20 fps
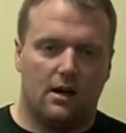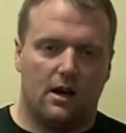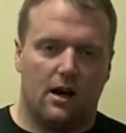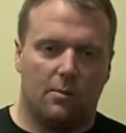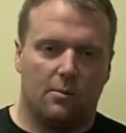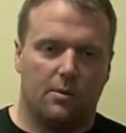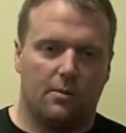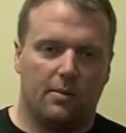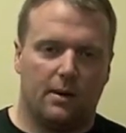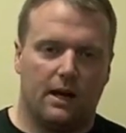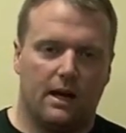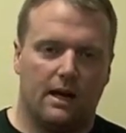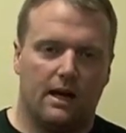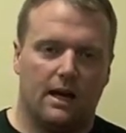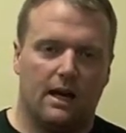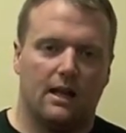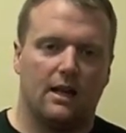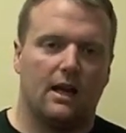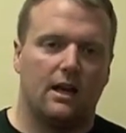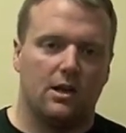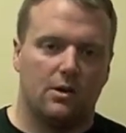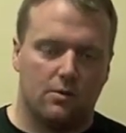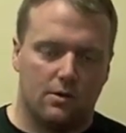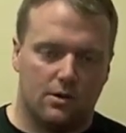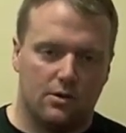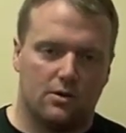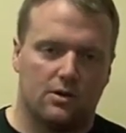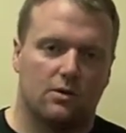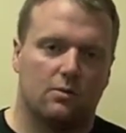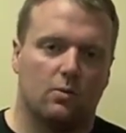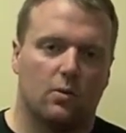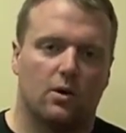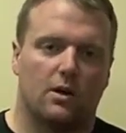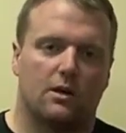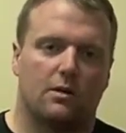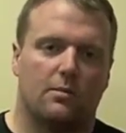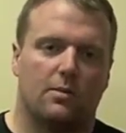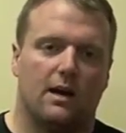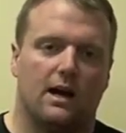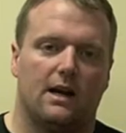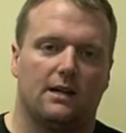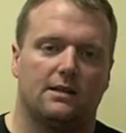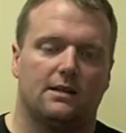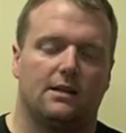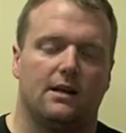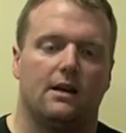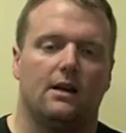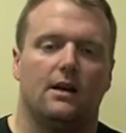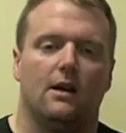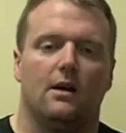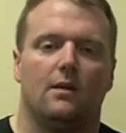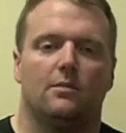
upper body, and then you would do some work capacity.